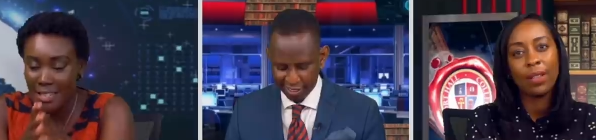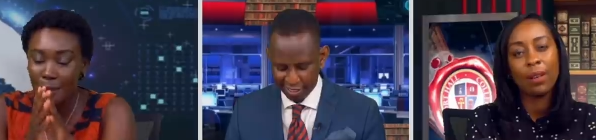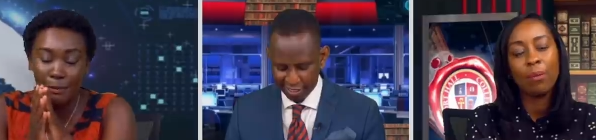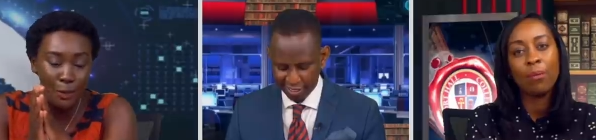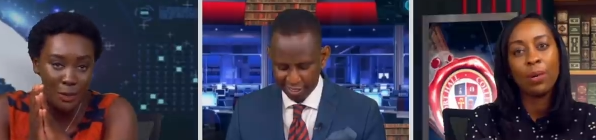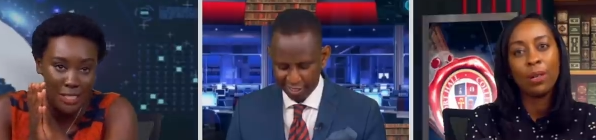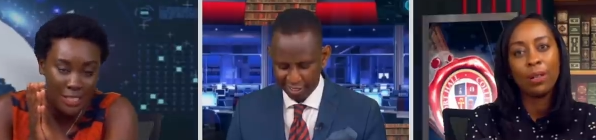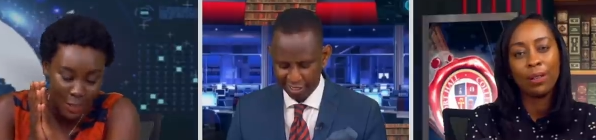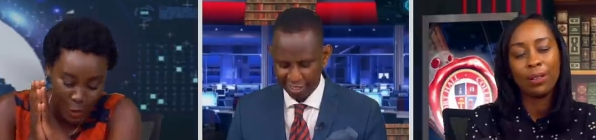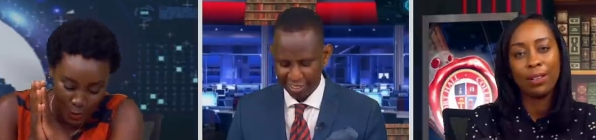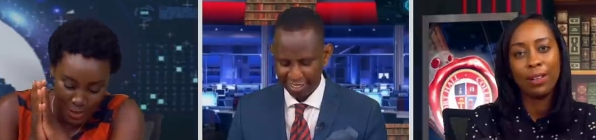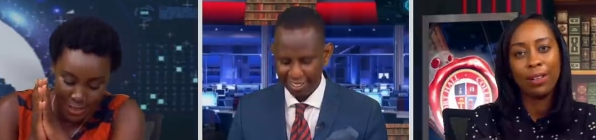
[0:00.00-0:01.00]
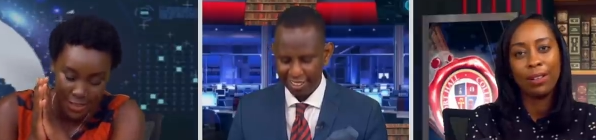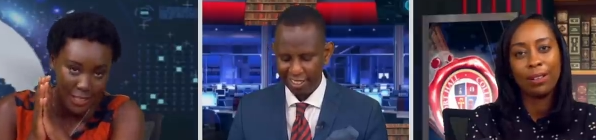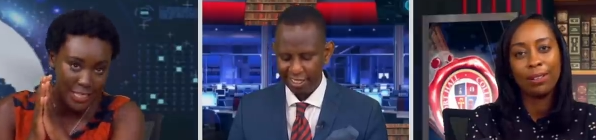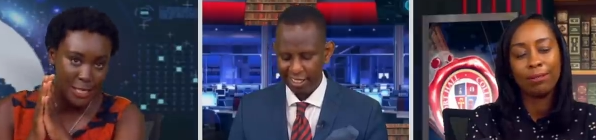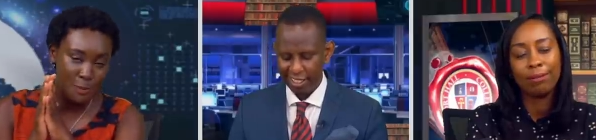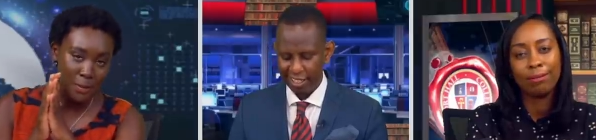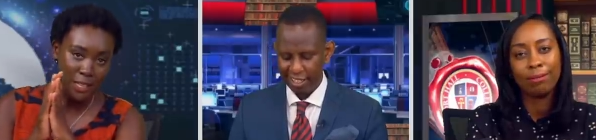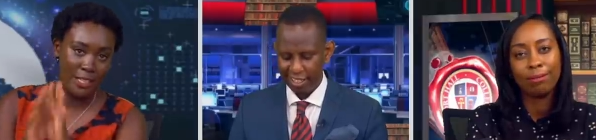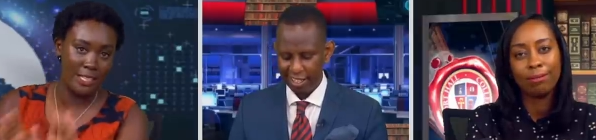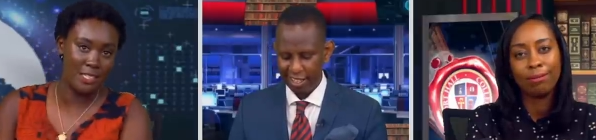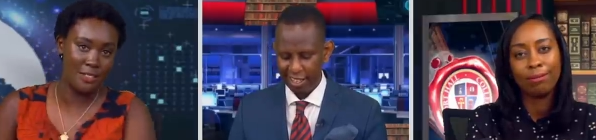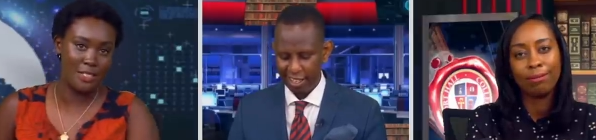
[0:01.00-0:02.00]
Speaker 1: I'm not but, going to go into his
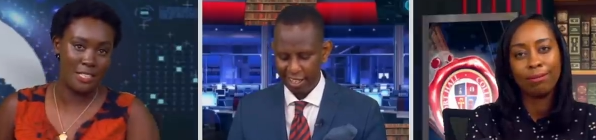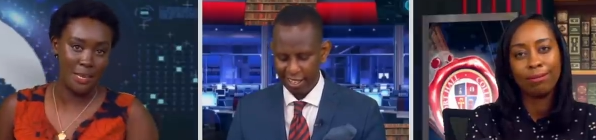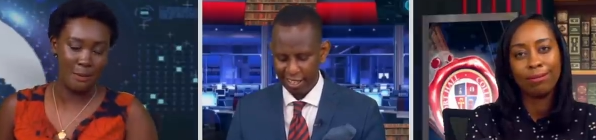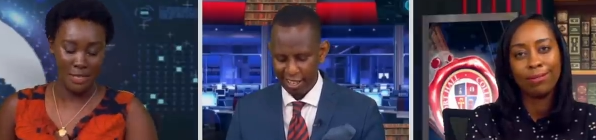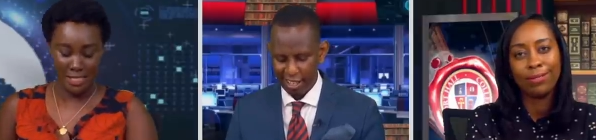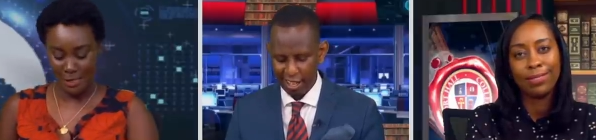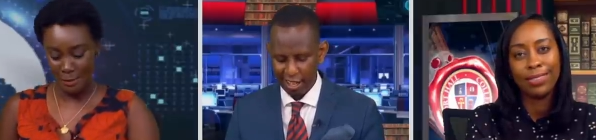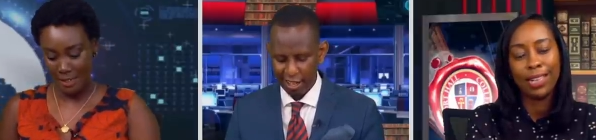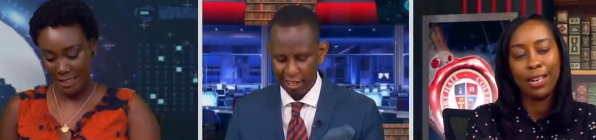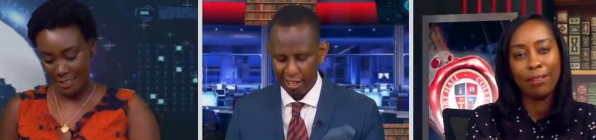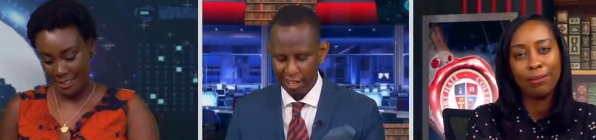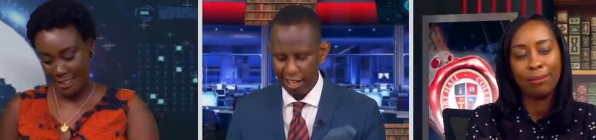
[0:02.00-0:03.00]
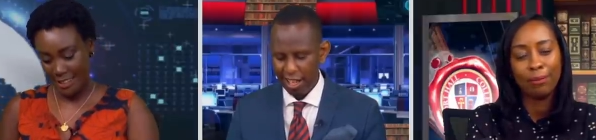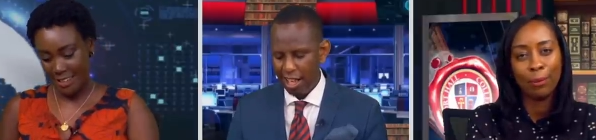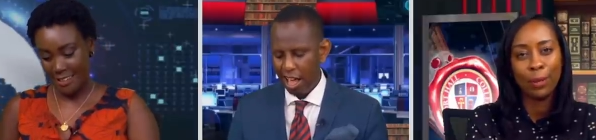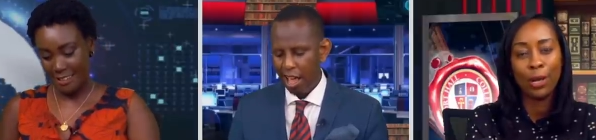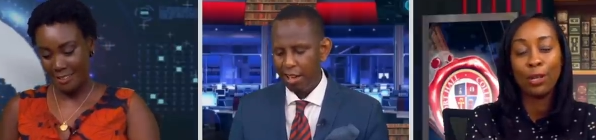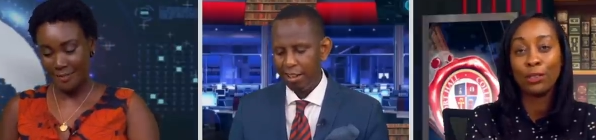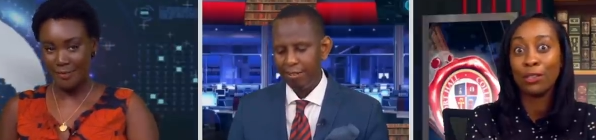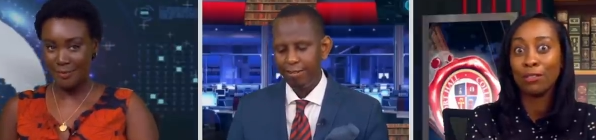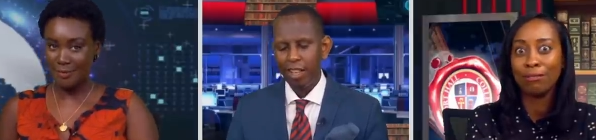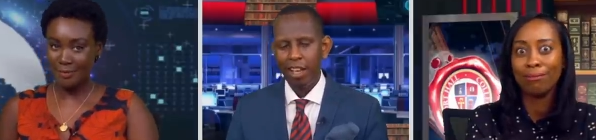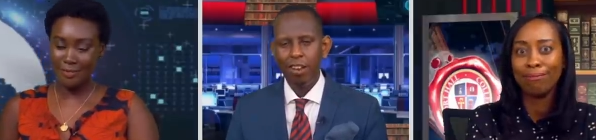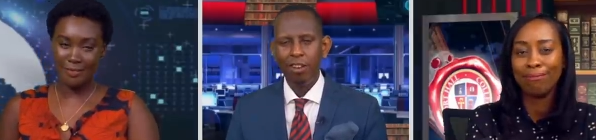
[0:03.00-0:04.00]
speculative statements, yeah. but
Speaker 2: we all know.
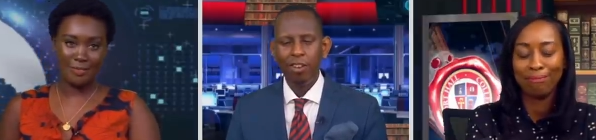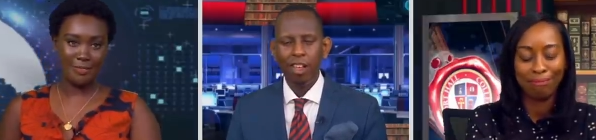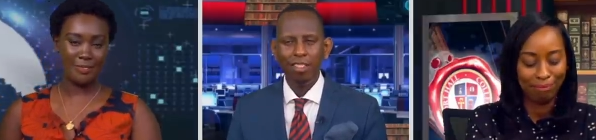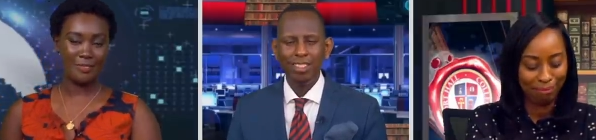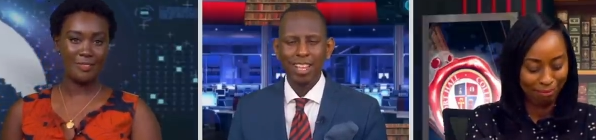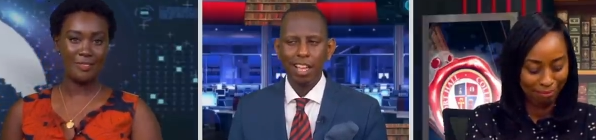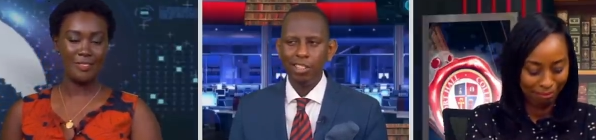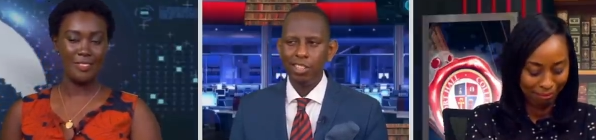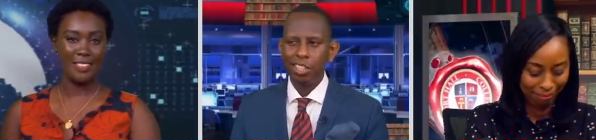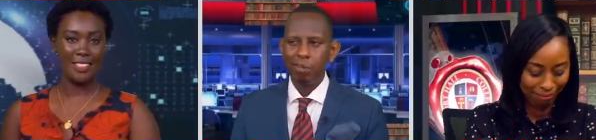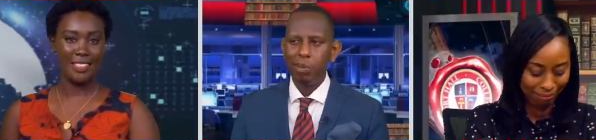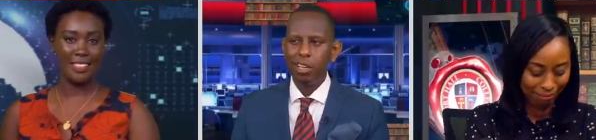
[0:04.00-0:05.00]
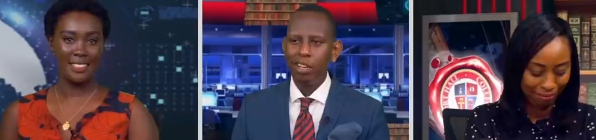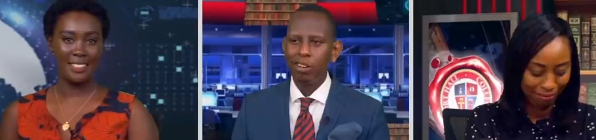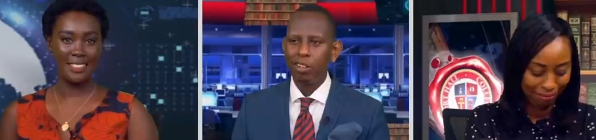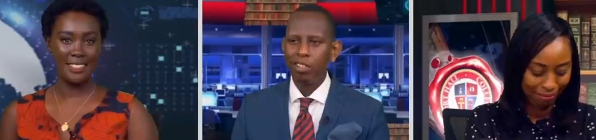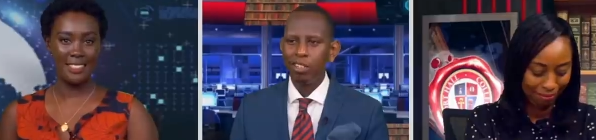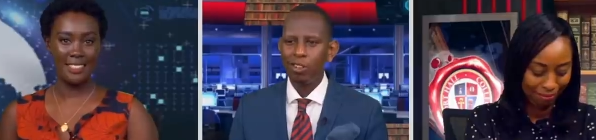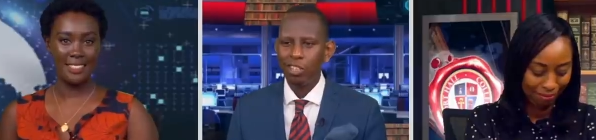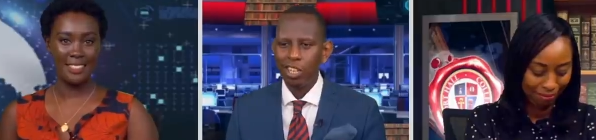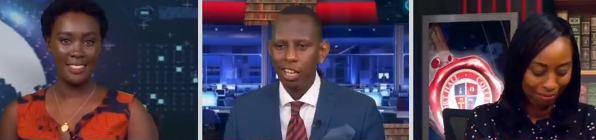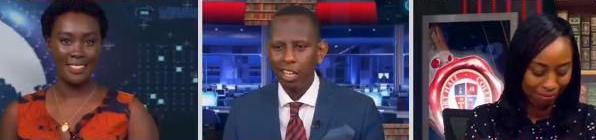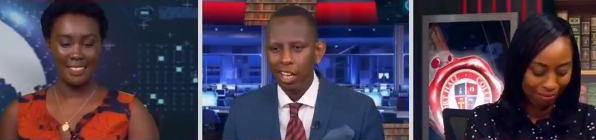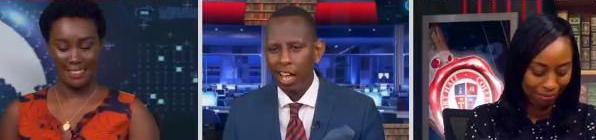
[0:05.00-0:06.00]
No, no, this guy should just be ignored
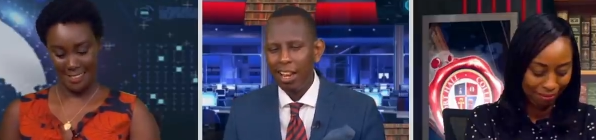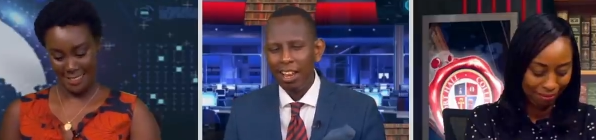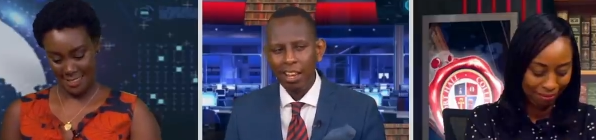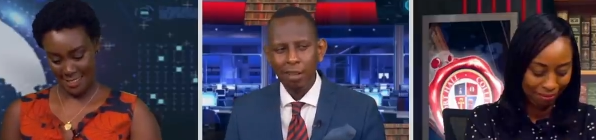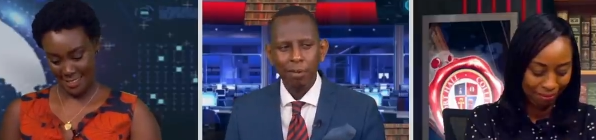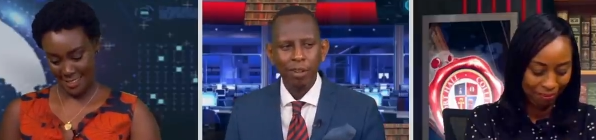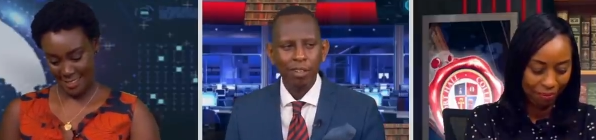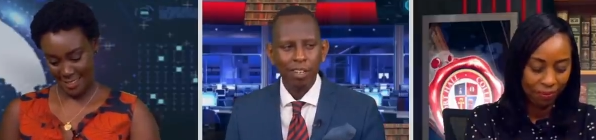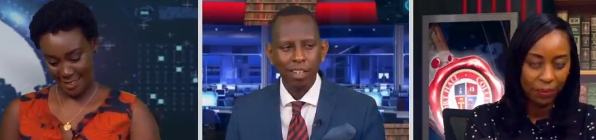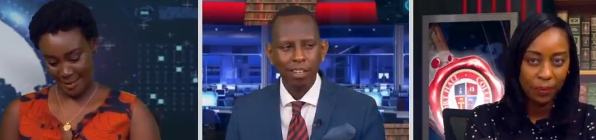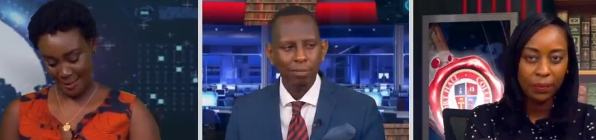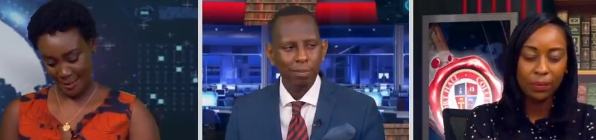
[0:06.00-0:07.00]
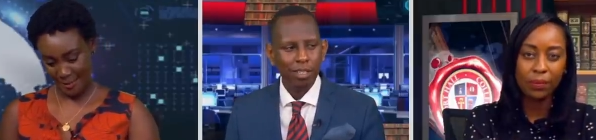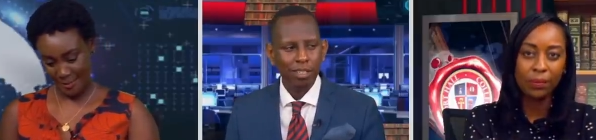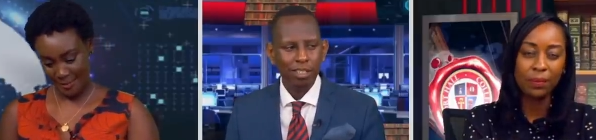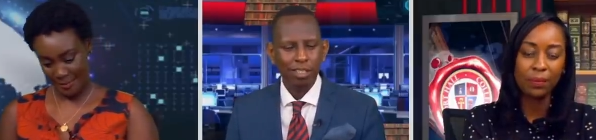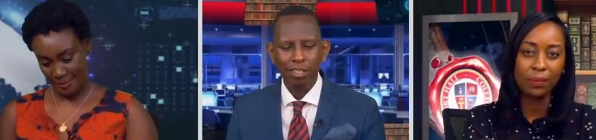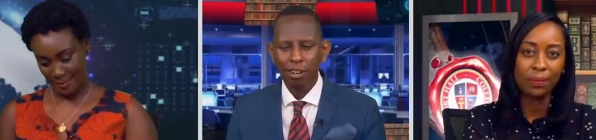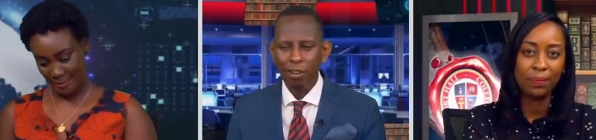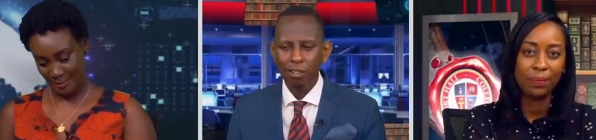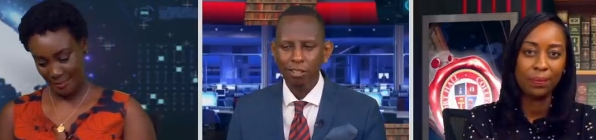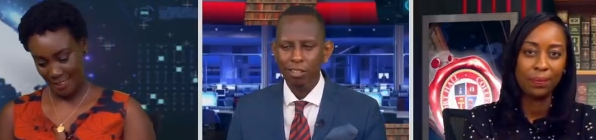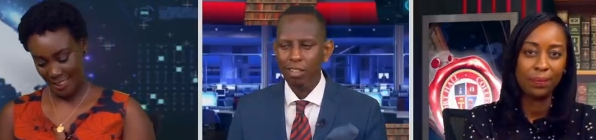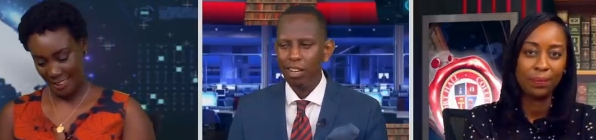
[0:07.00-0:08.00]
totally. And anyone, uh, please
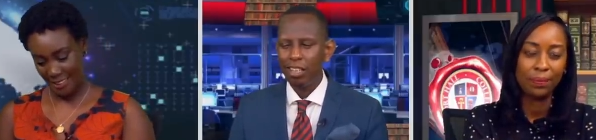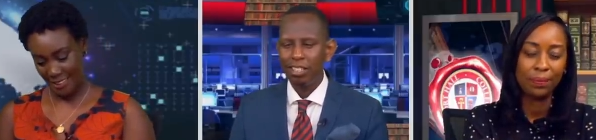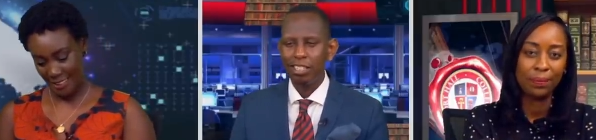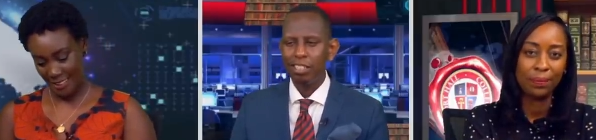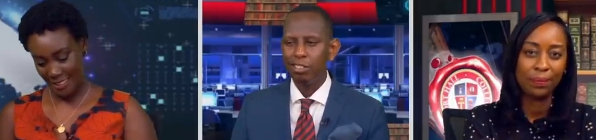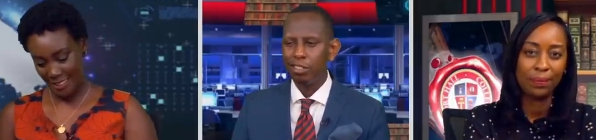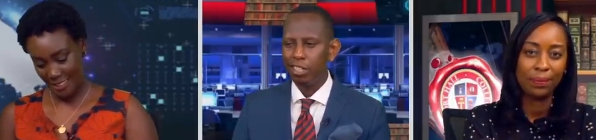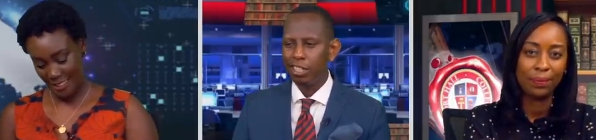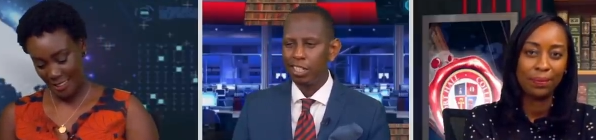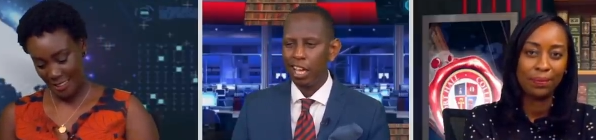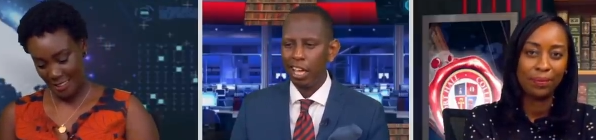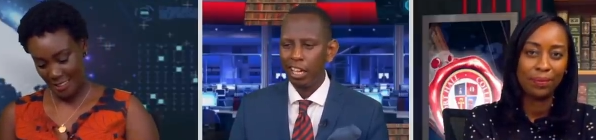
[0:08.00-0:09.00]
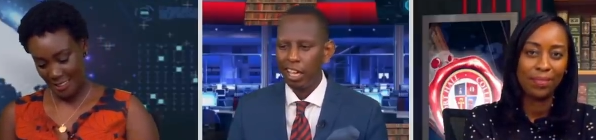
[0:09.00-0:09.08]
don't listen to this guy.